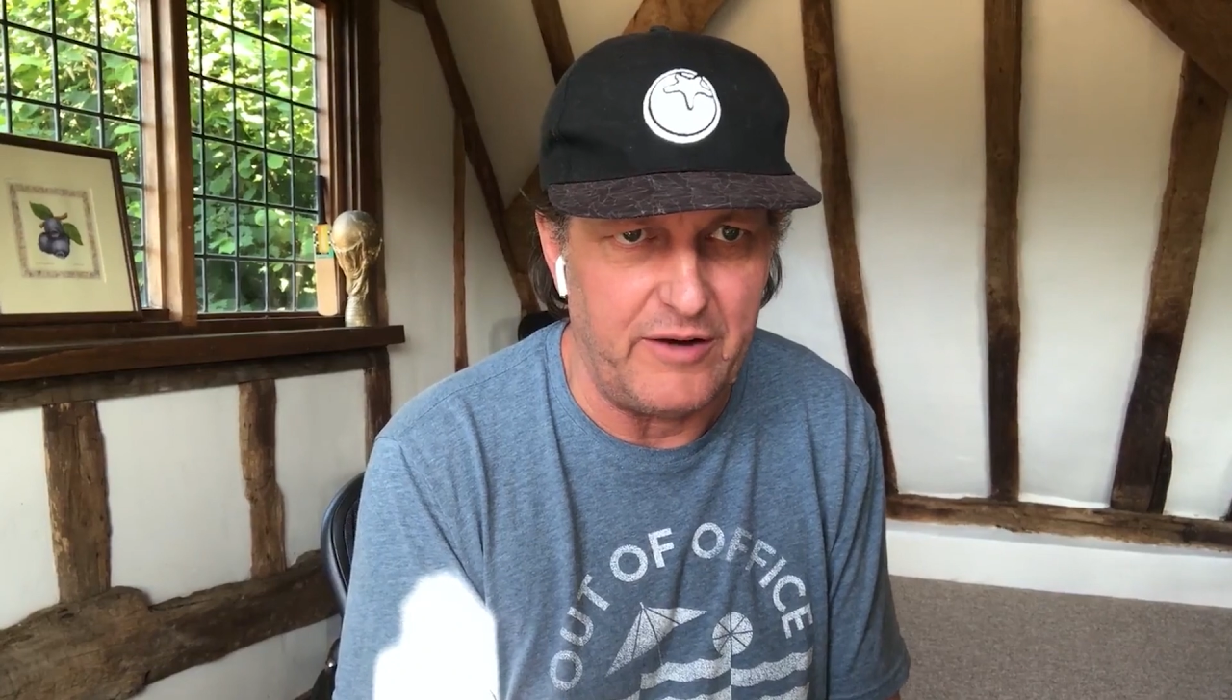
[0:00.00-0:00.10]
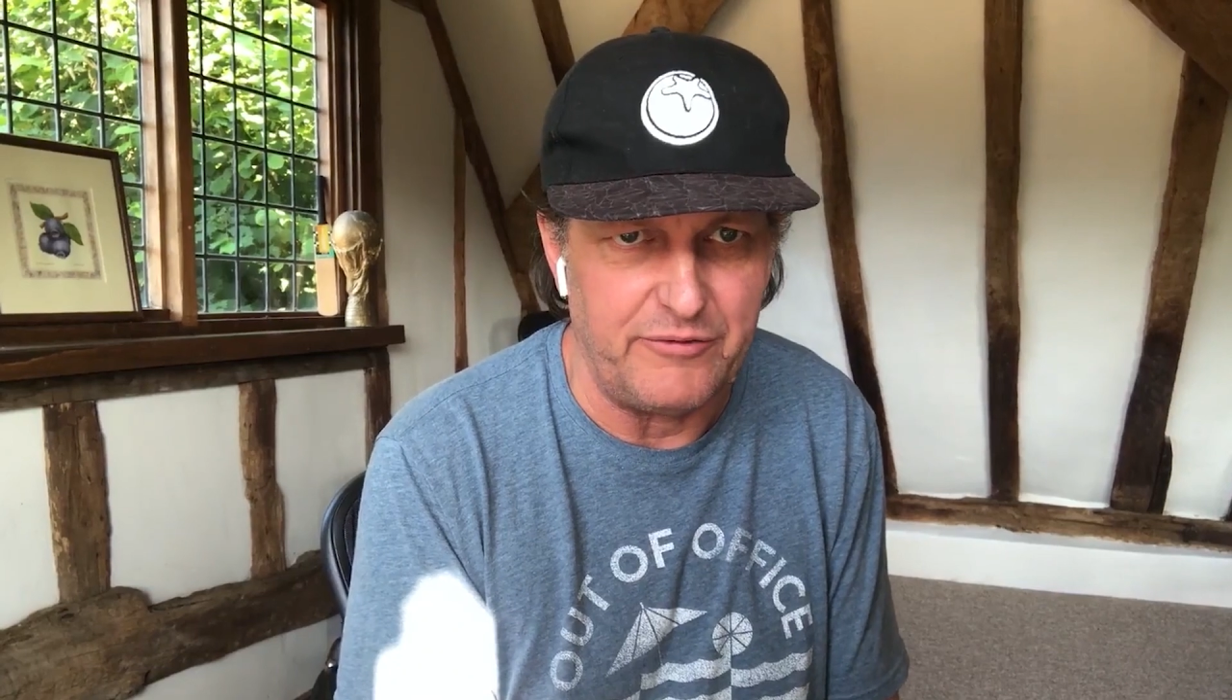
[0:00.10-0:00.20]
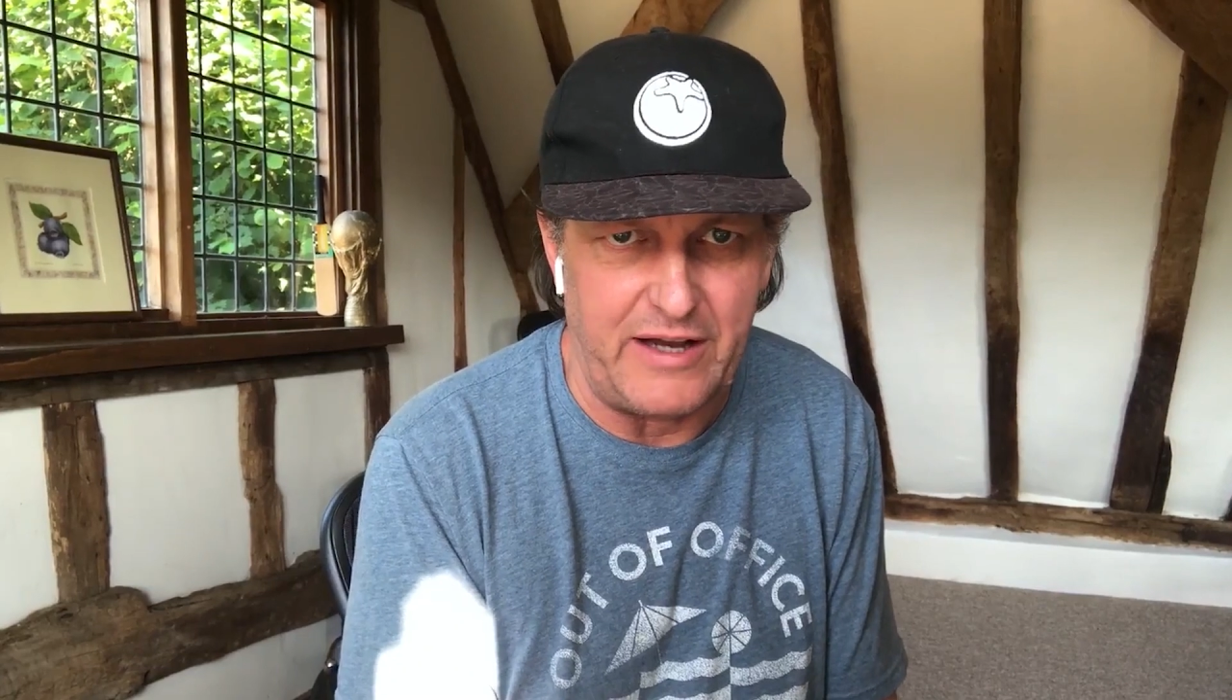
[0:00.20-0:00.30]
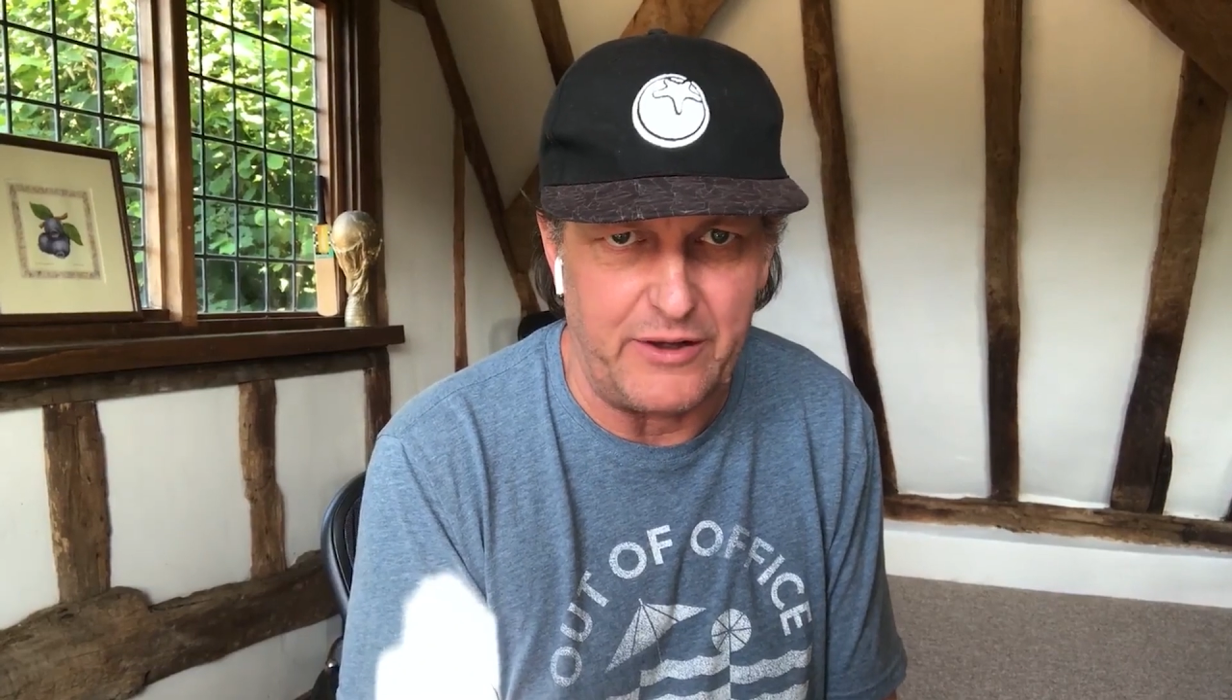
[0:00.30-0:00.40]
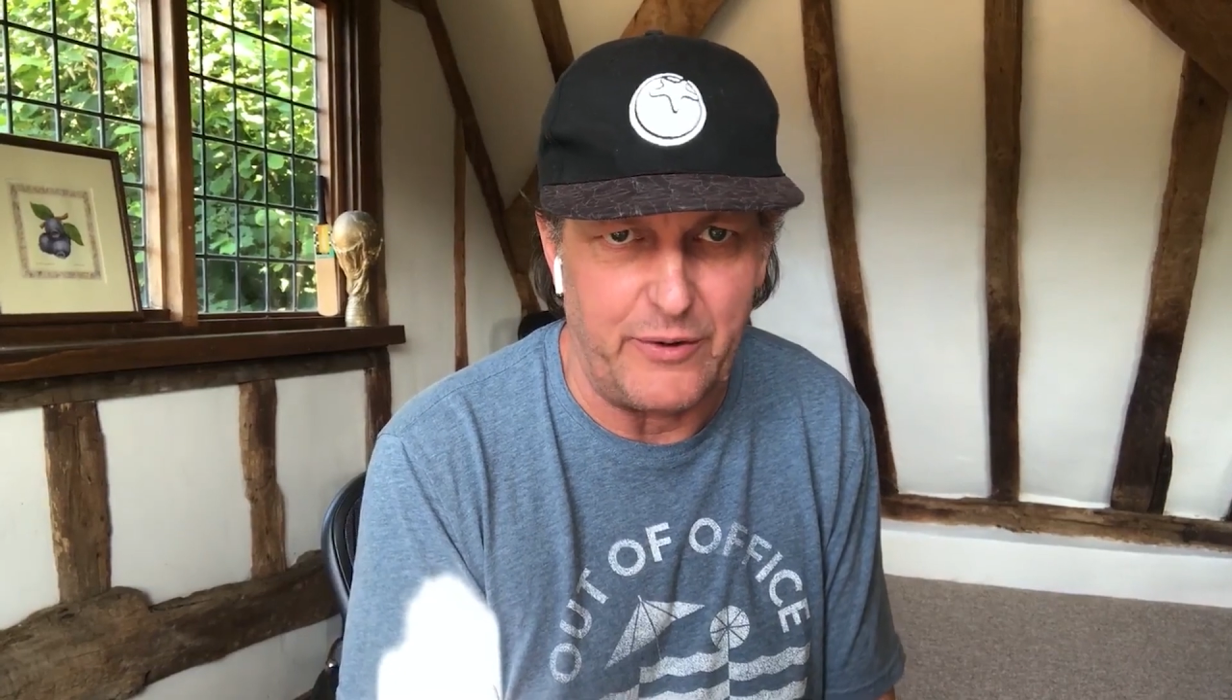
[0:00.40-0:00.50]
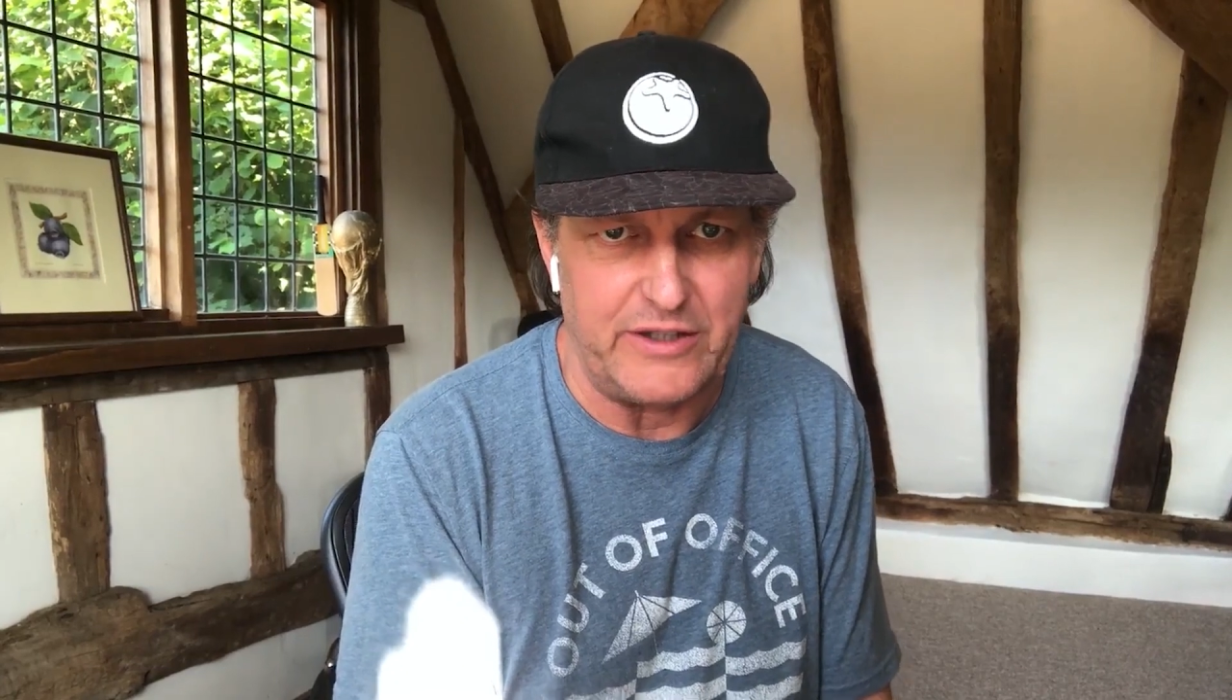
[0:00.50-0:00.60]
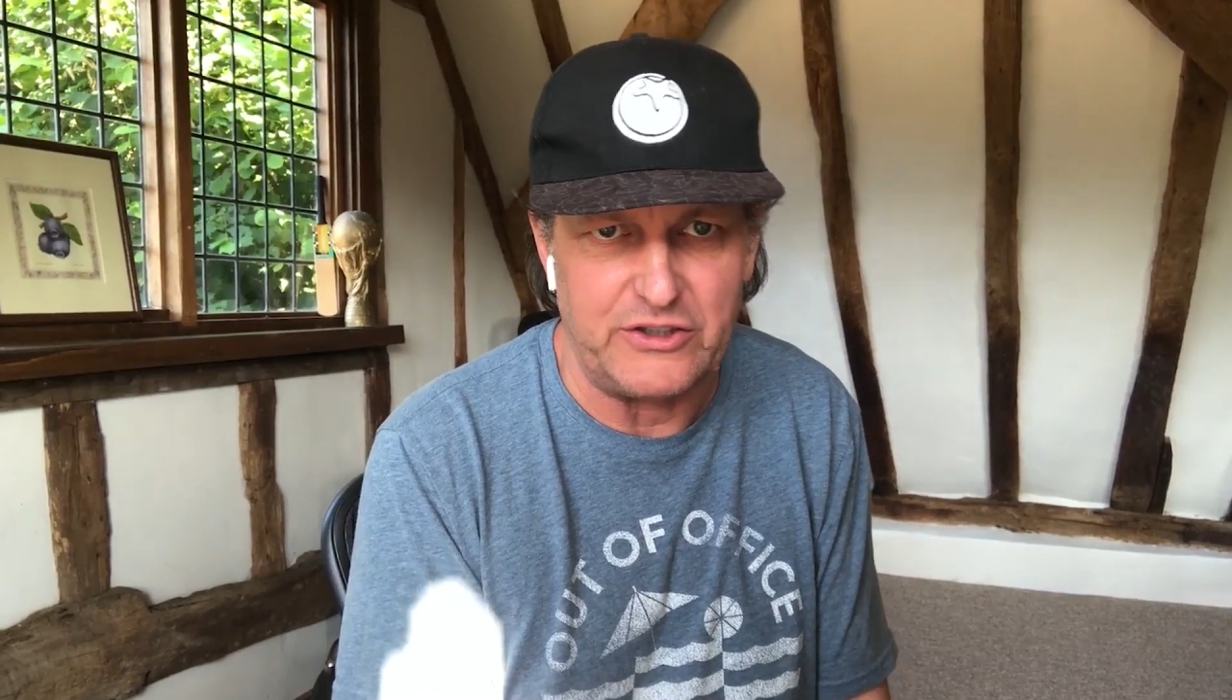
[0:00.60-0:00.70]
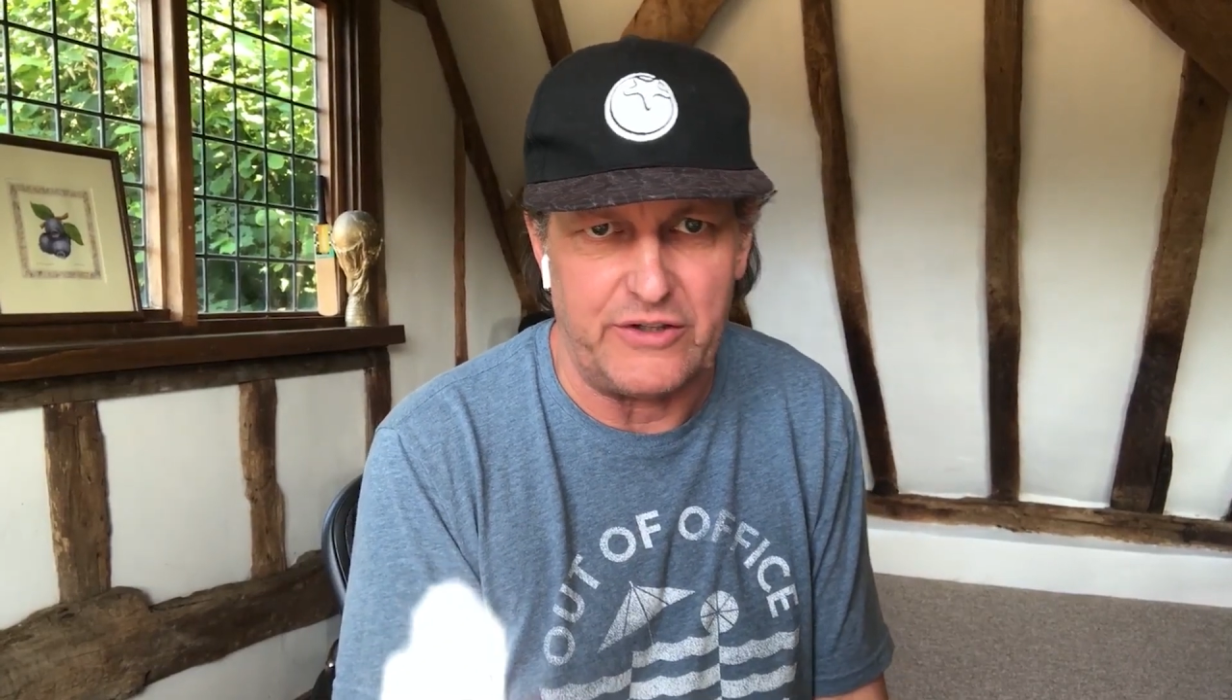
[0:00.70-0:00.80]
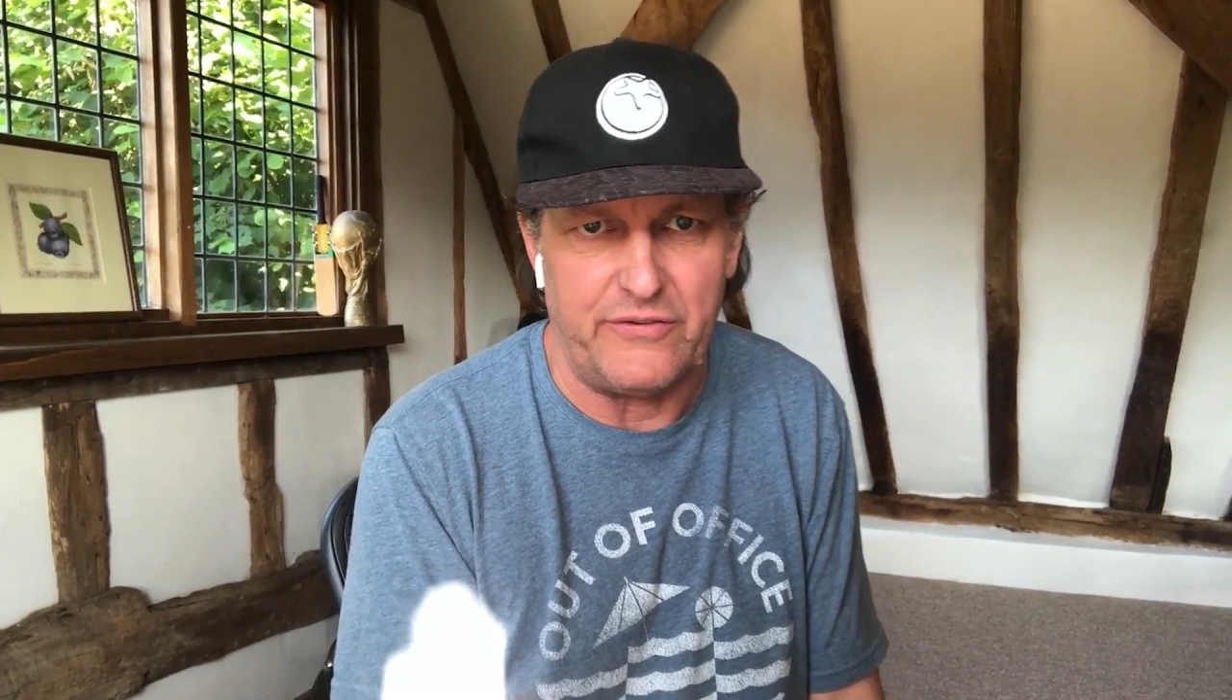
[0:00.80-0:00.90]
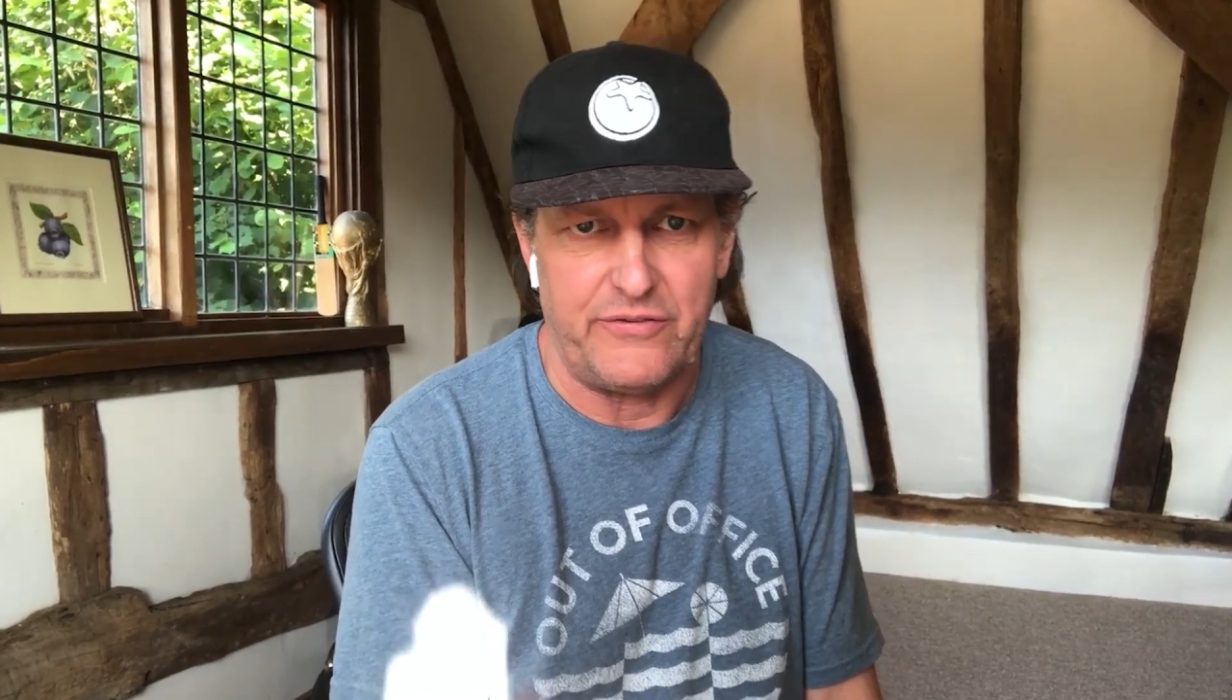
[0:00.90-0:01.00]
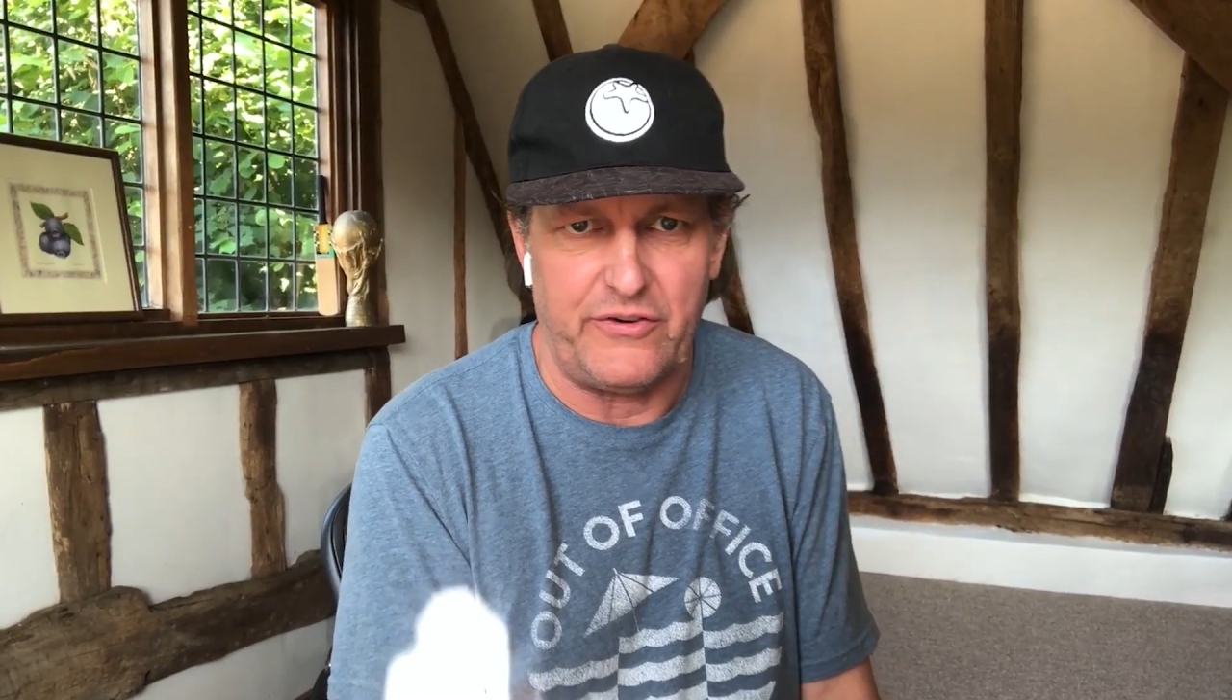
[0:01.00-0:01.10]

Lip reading: valuations